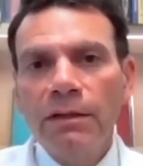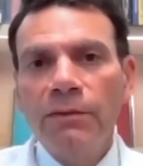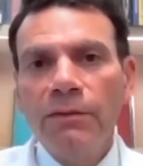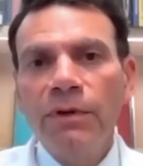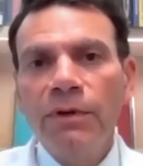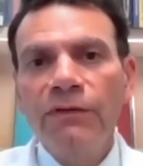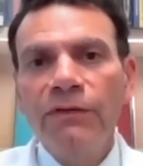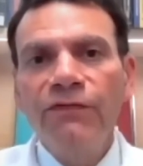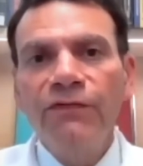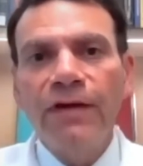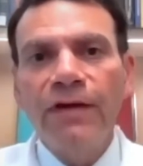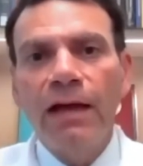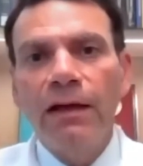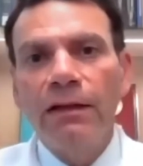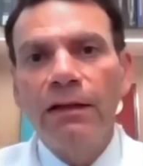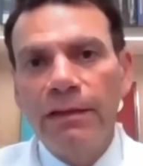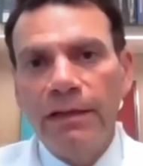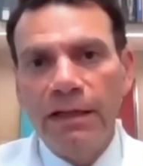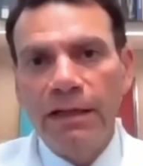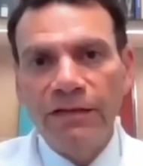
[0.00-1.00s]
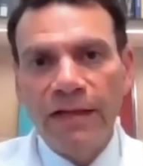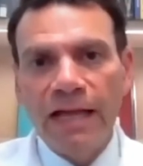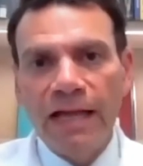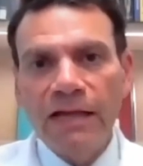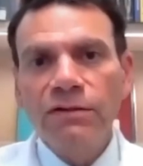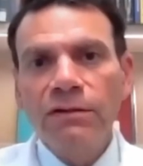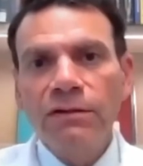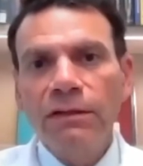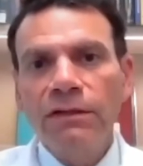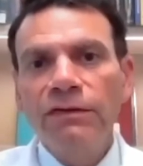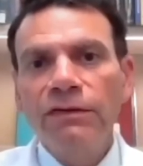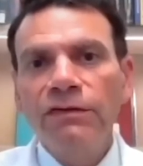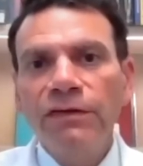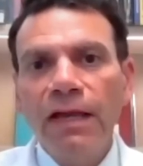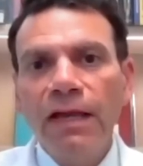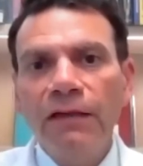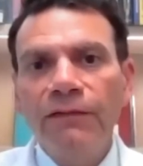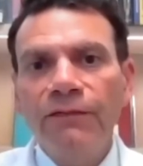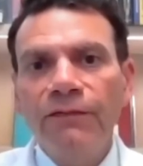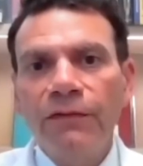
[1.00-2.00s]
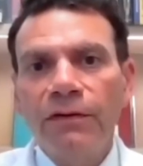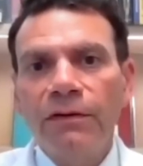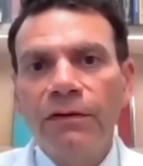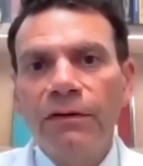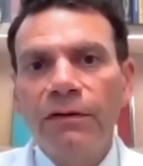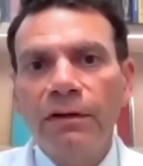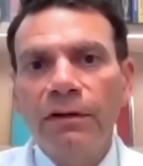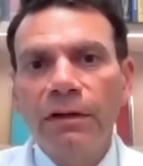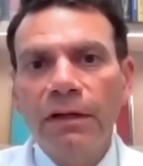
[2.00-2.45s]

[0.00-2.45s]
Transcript: we've found that it's actually safer